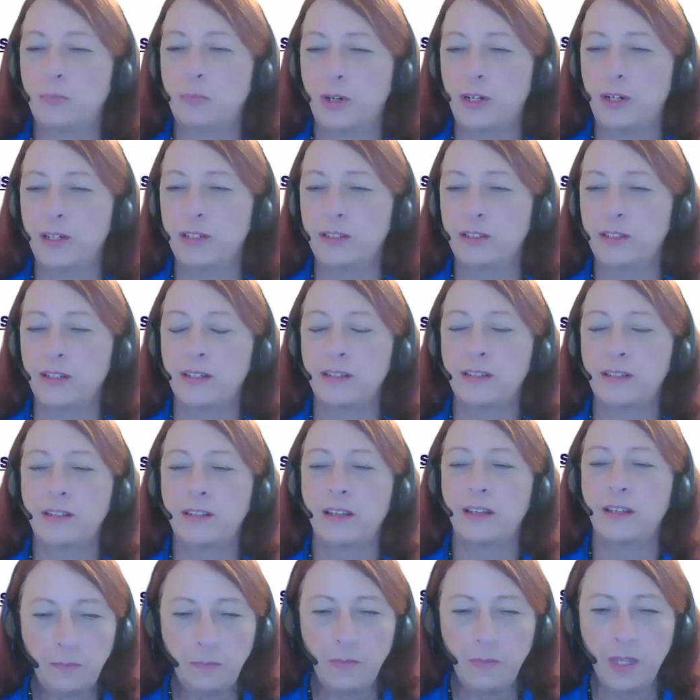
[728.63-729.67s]
process
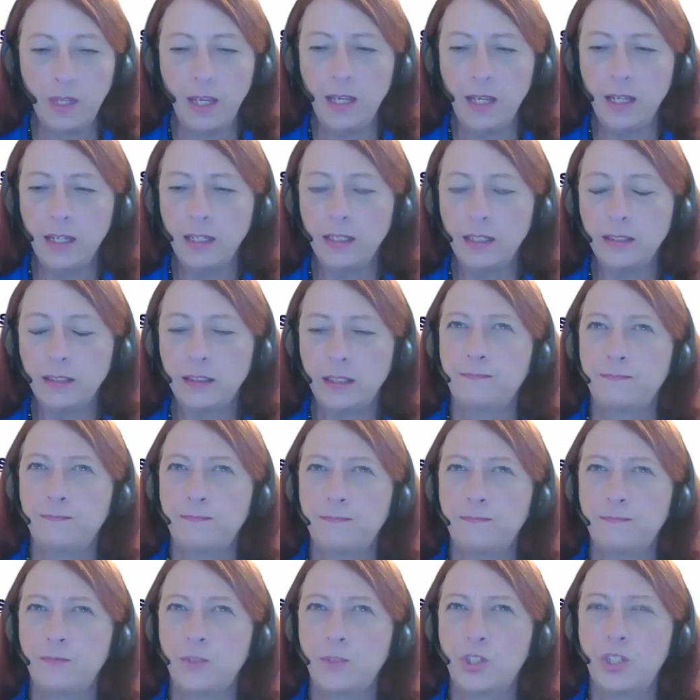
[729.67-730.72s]
and
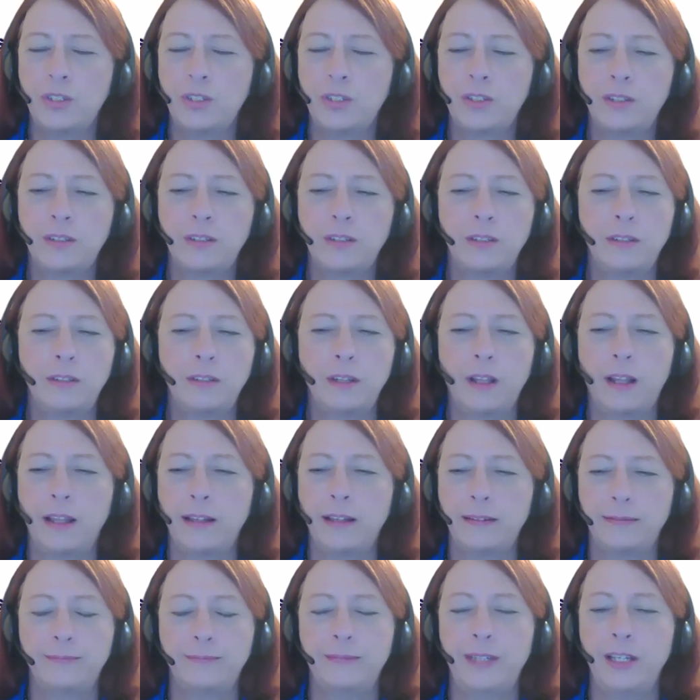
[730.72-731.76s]
just uh,
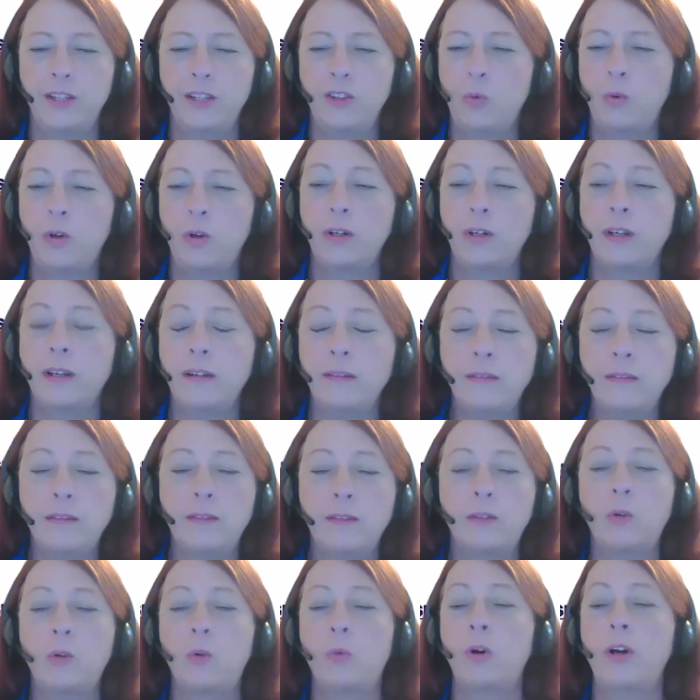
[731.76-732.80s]
getting the word
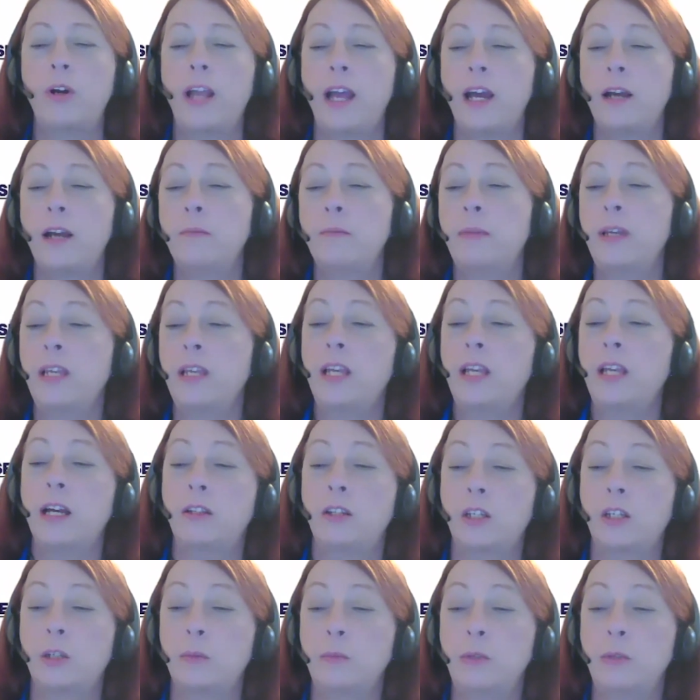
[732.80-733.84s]
the word out, being out
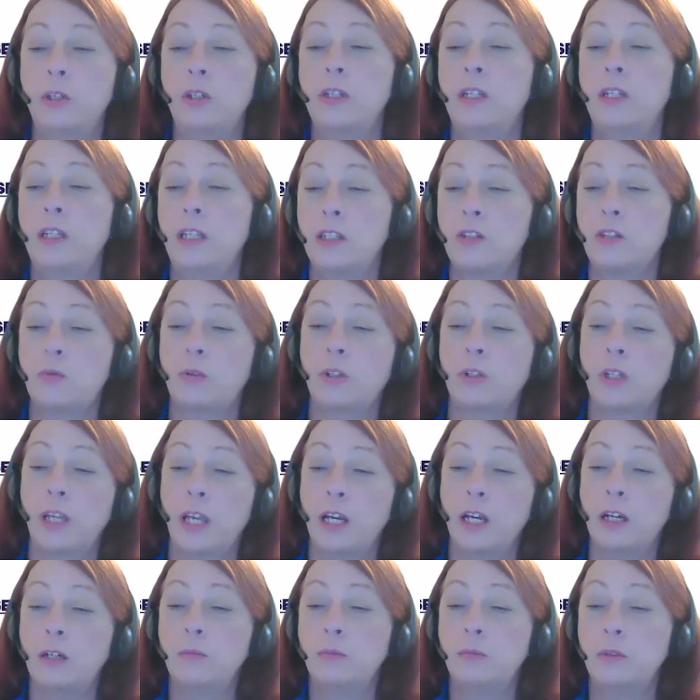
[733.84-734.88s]
in the community has really
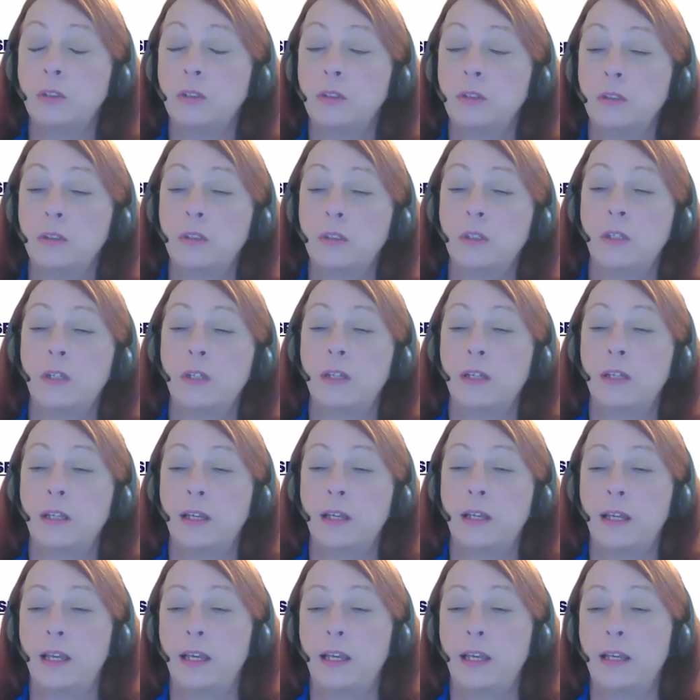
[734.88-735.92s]
helped.
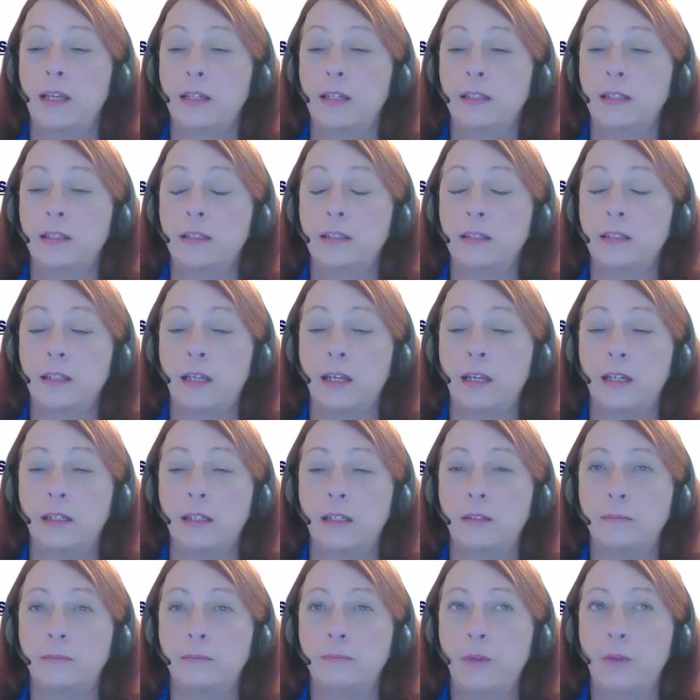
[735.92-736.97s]
And
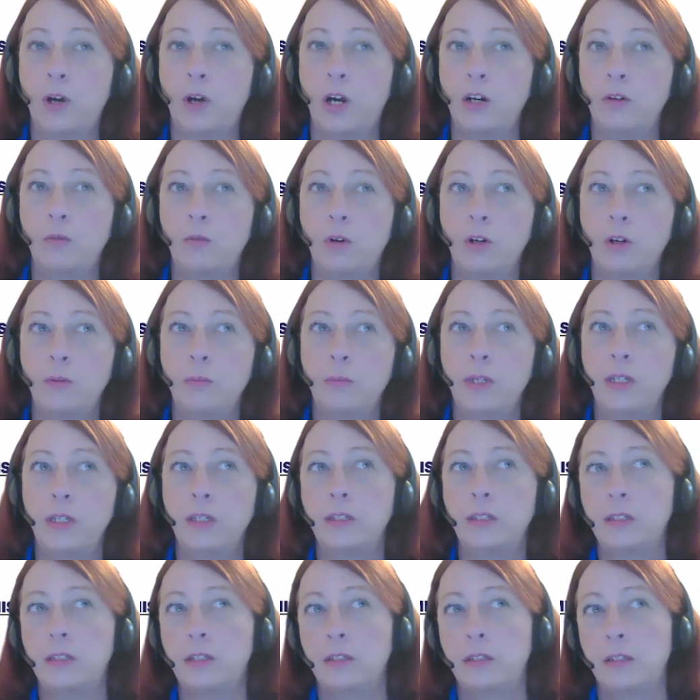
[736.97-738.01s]
uh, our
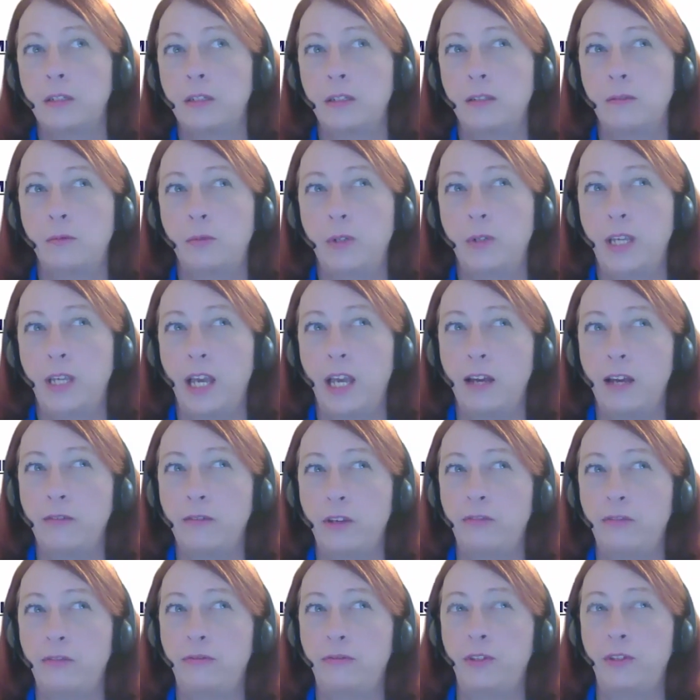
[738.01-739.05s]
enrollment, we have
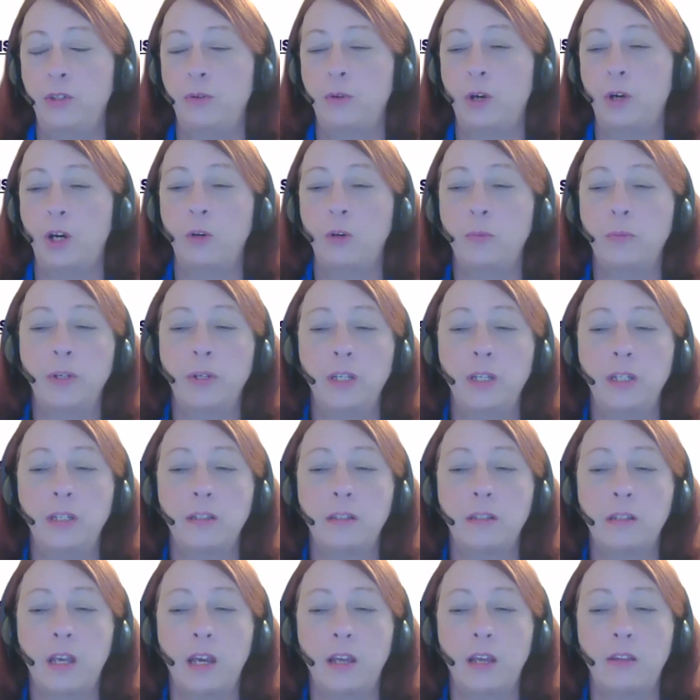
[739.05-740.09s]
a few
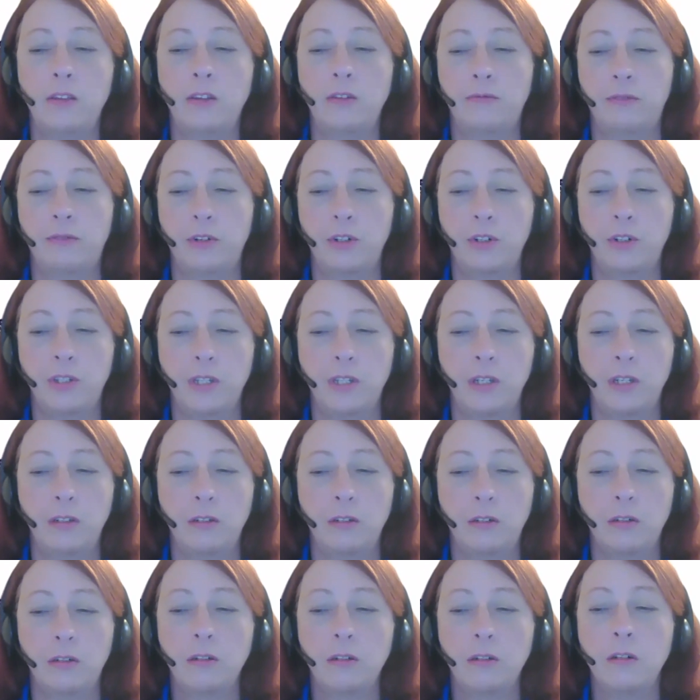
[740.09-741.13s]
openings at the first
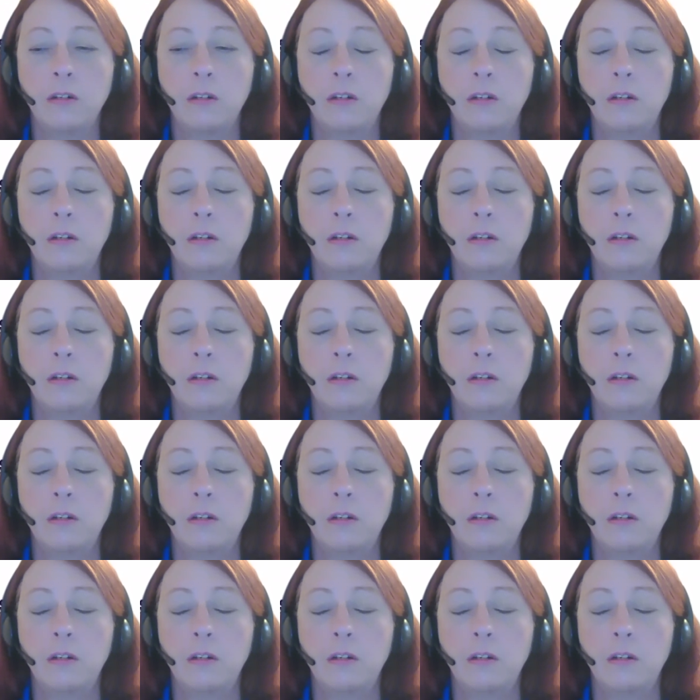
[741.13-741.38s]
center,